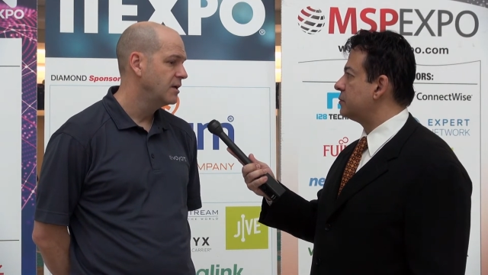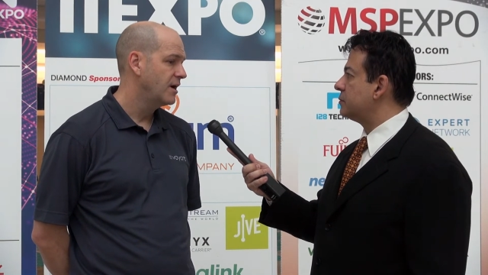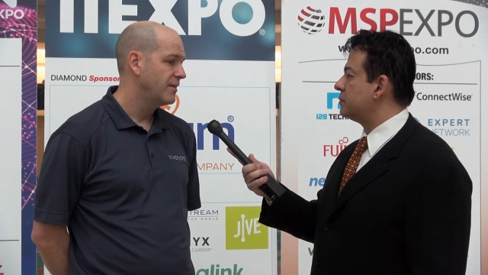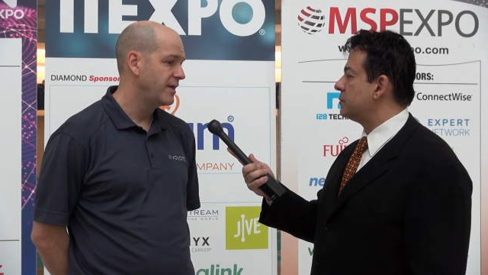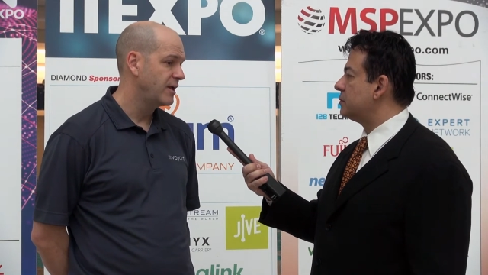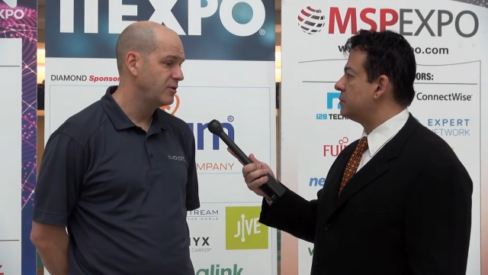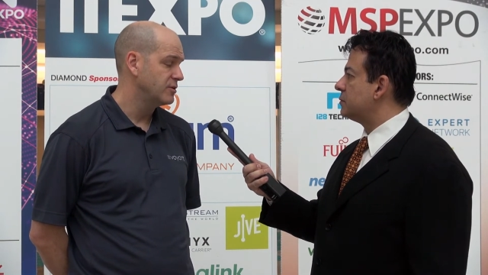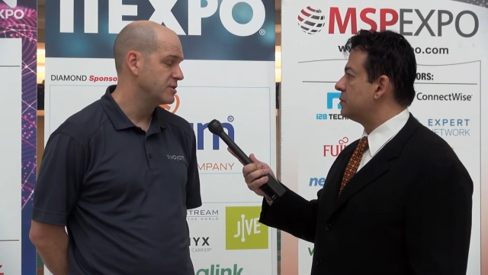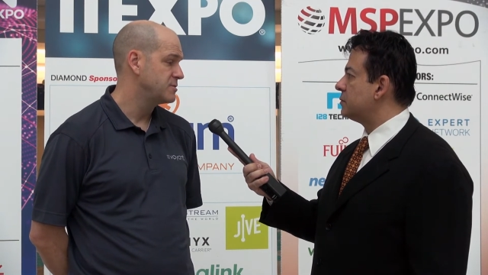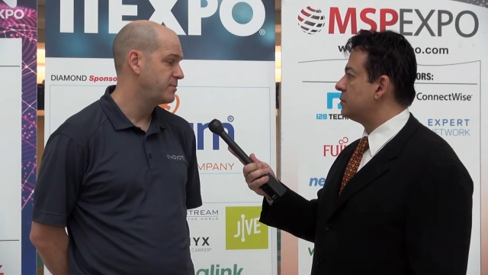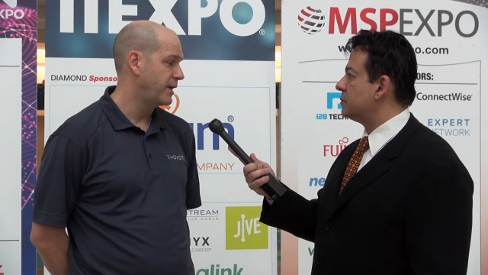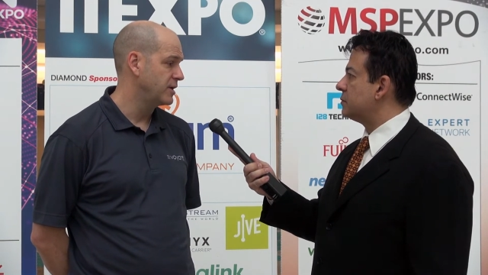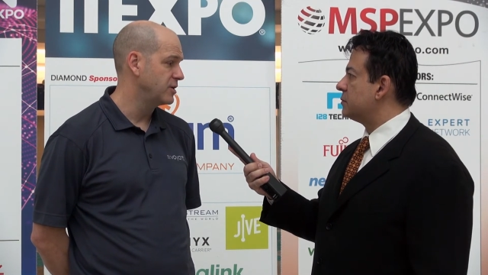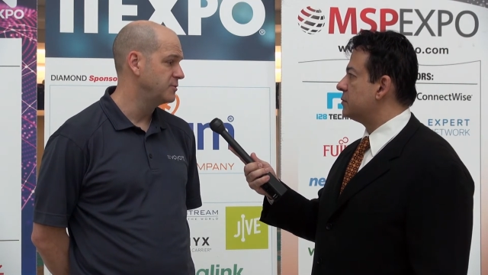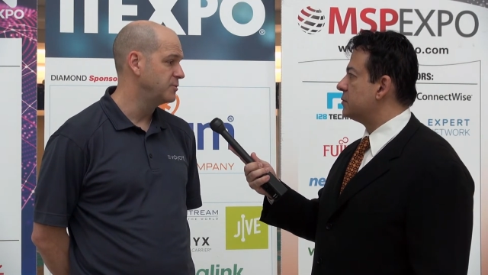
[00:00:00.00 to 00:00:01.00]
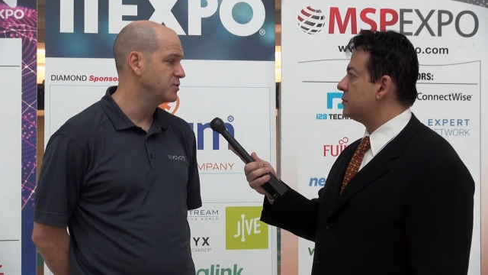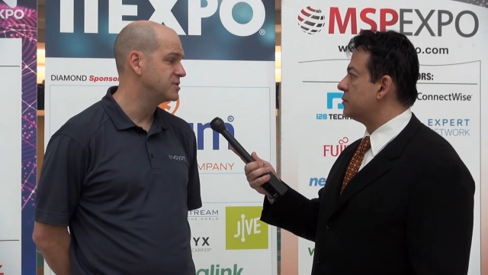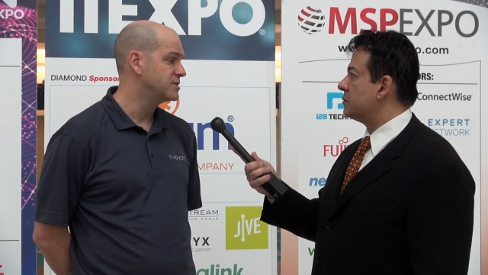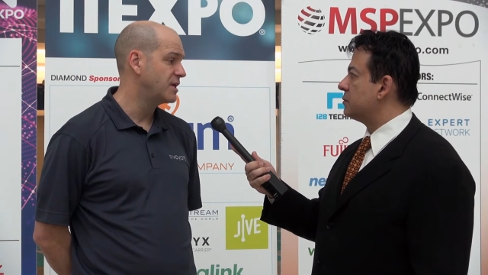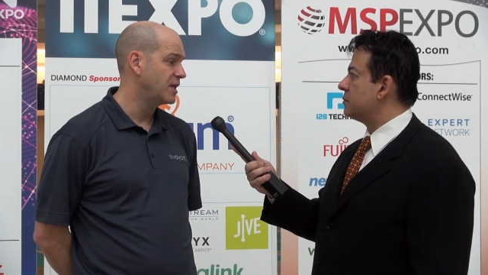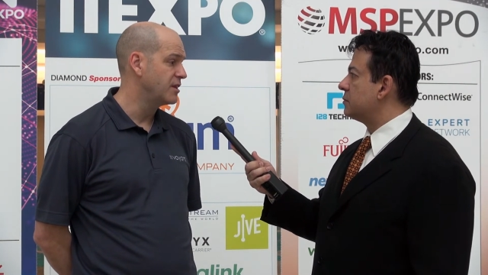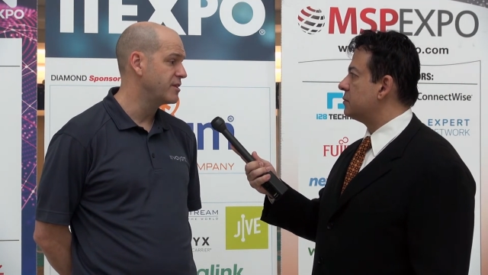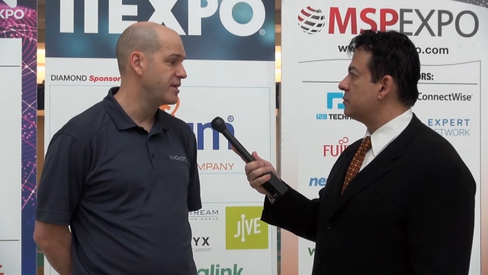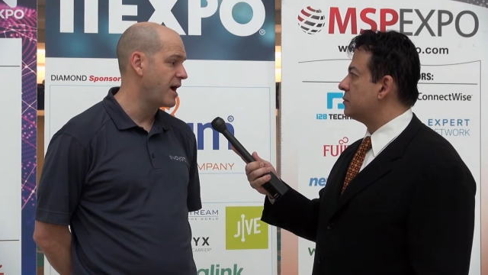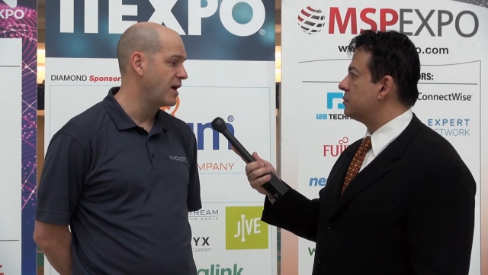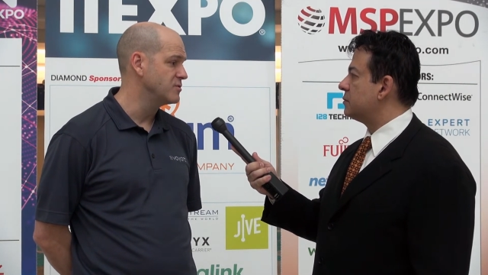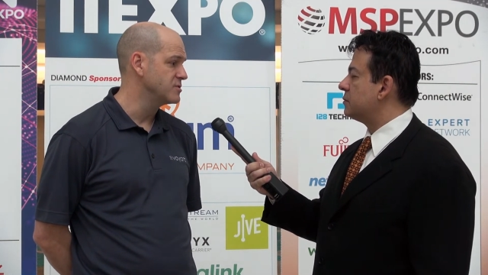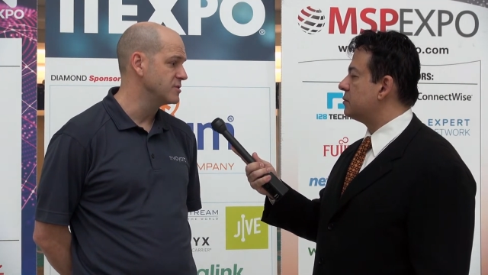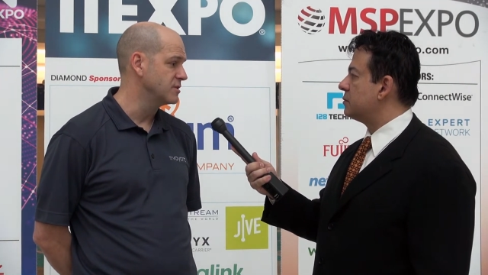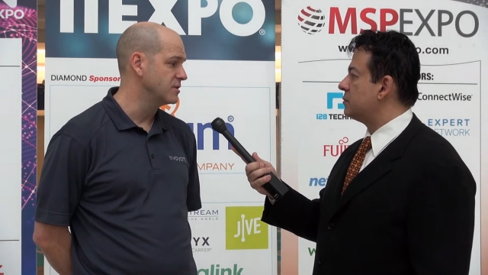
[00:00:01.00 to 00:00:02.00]
Speaker 1: and that'll expand almost
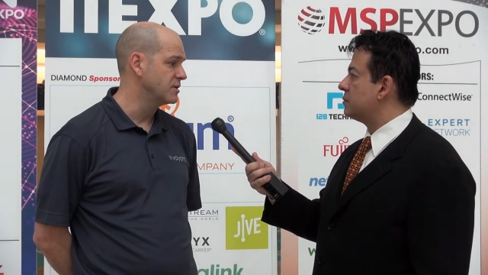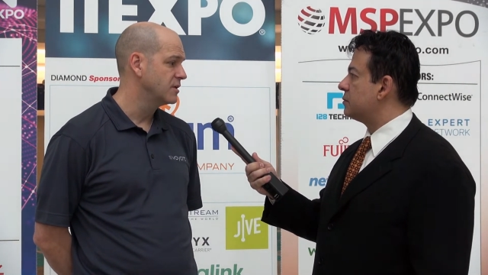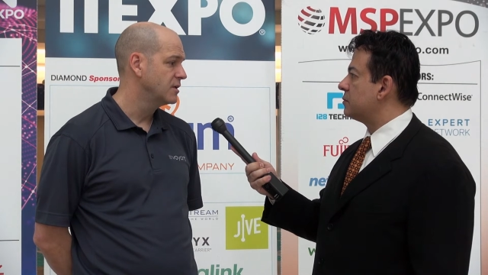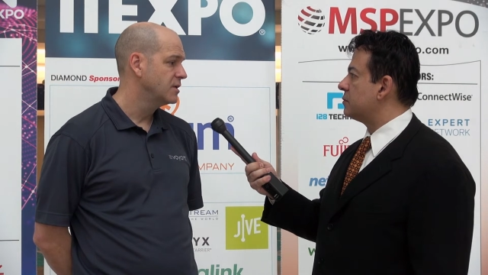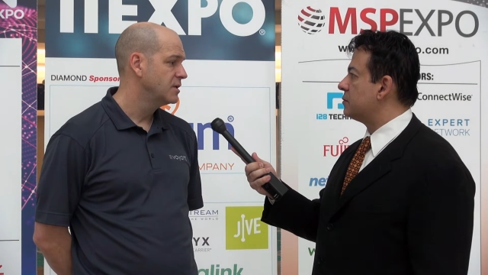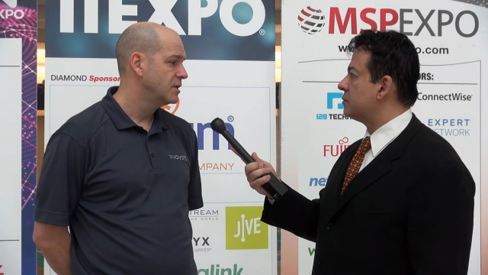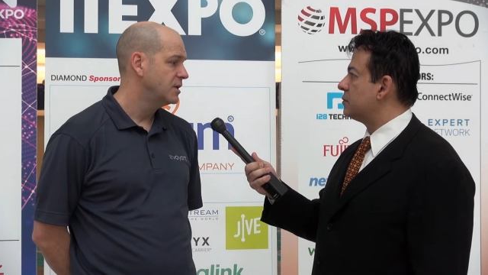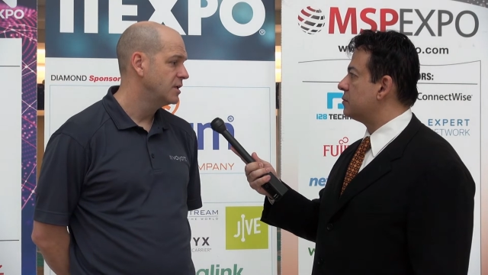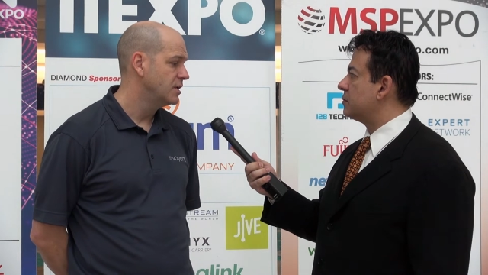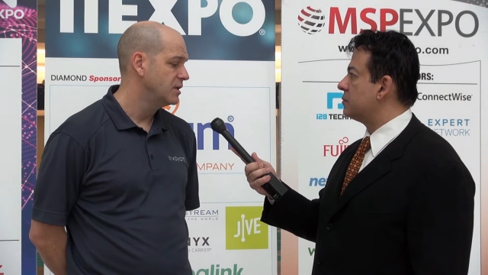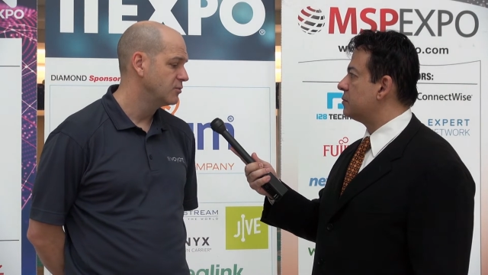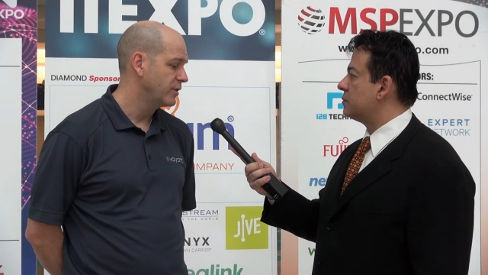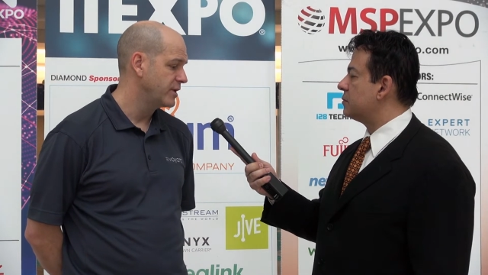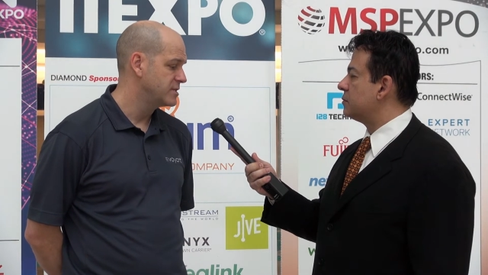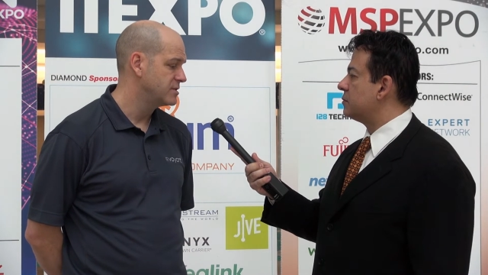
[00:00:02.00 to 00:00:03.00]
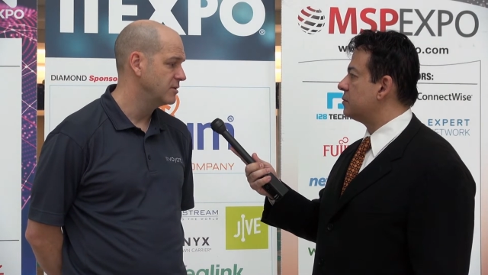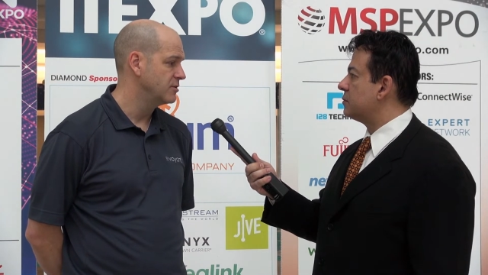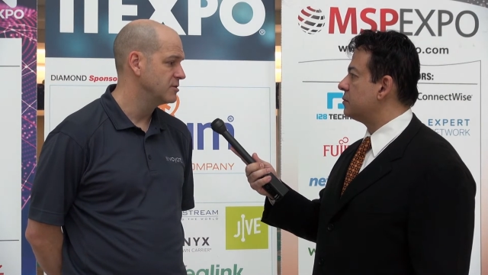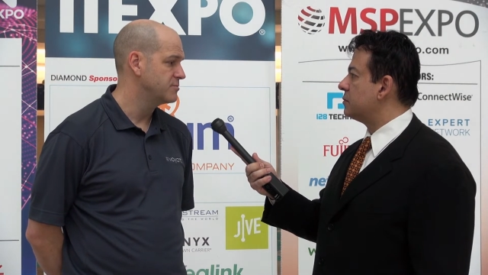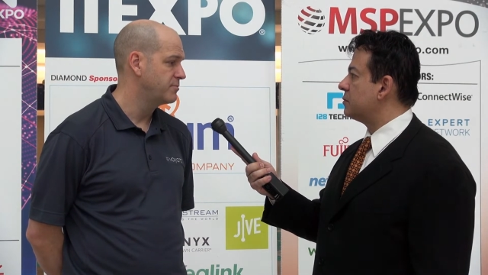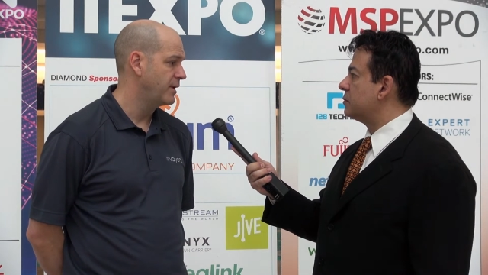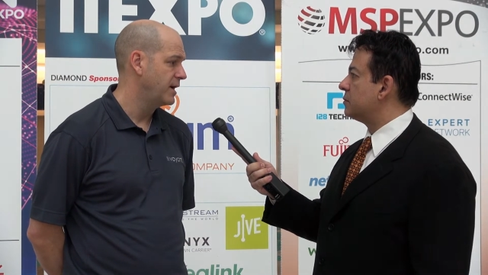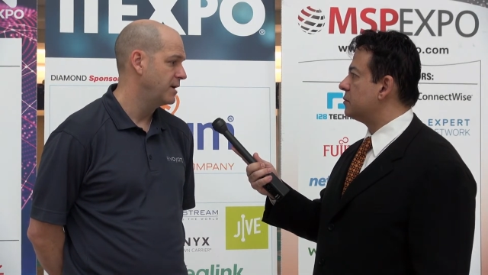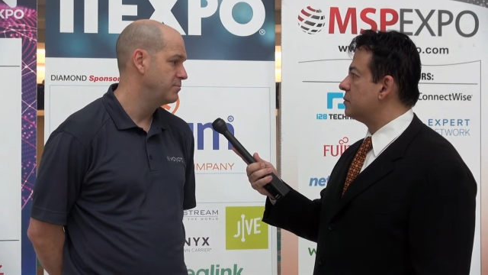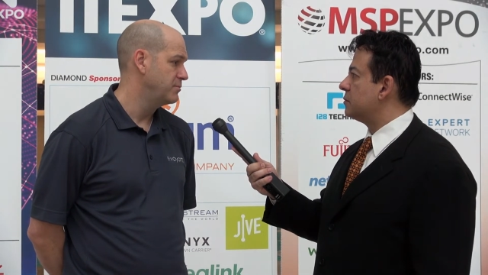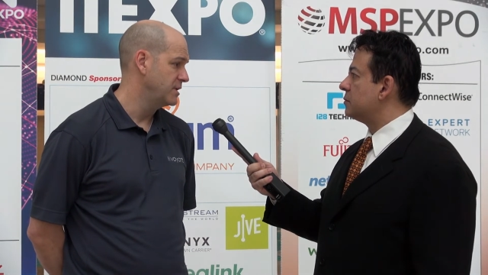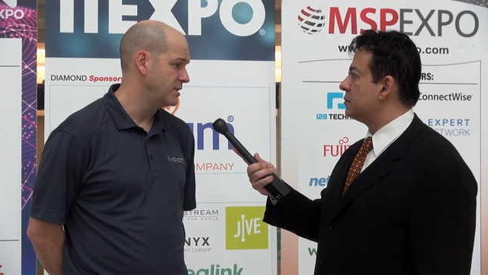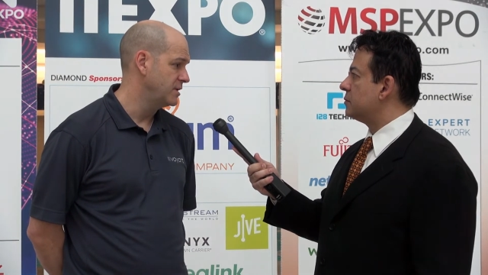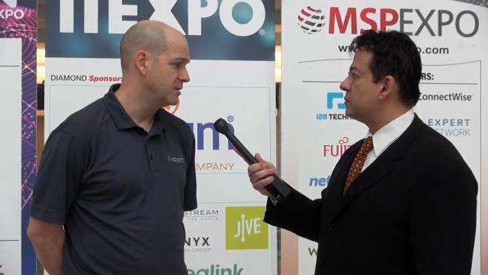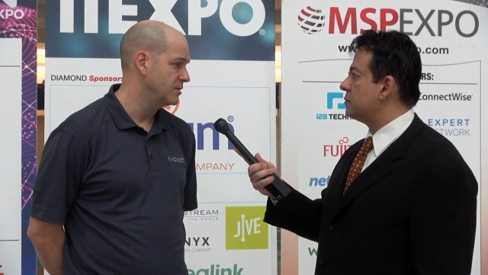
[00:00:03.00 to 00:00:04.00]
10,000 uh, rate centers by
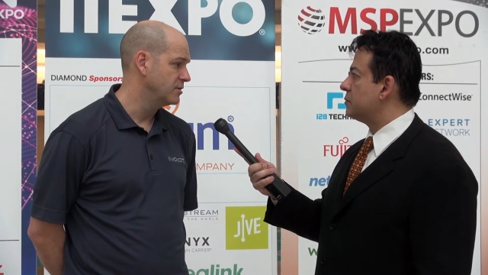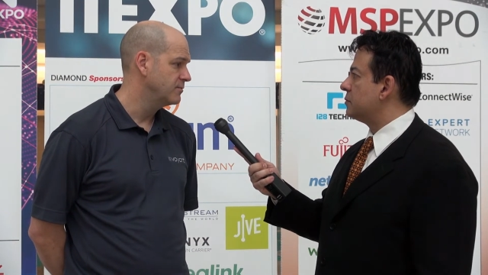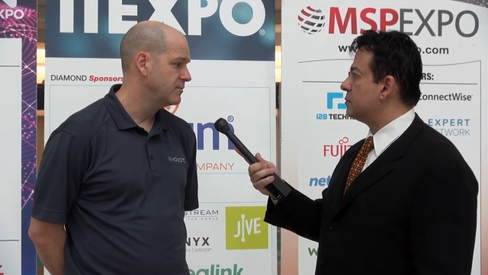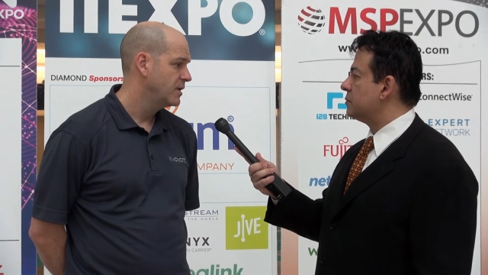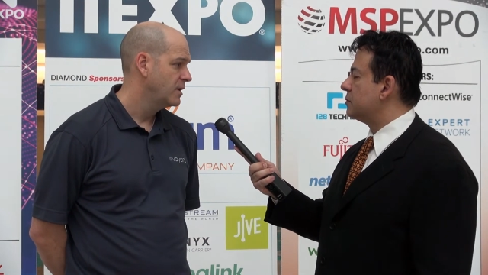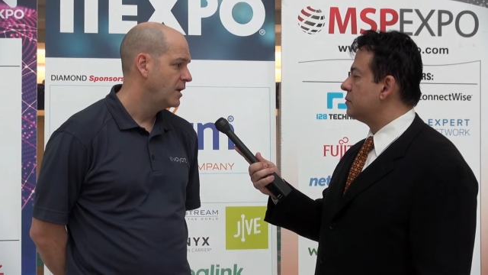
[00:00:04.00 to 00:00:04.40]
mid-year.